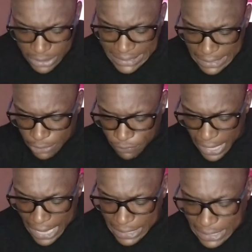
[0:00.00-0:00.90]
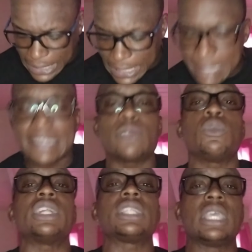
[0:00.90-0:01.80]
or settle for anything less
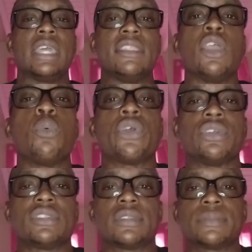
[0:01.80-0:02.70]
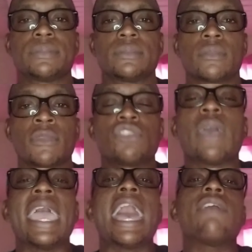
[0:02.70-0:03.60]
than what they're worth.
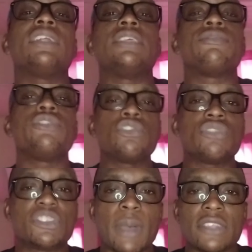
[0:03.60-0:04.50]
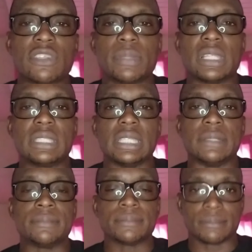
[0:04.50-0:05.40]
So I have an infused
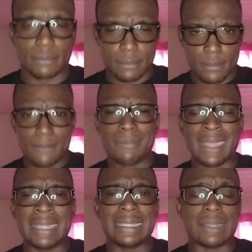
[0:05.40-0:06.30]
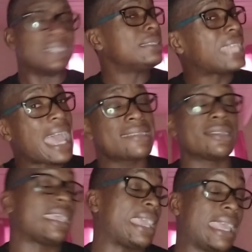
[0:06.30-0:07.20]
responsibility.
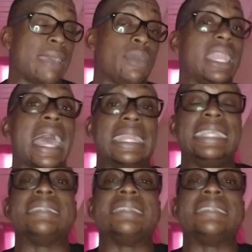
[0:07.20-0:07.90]
At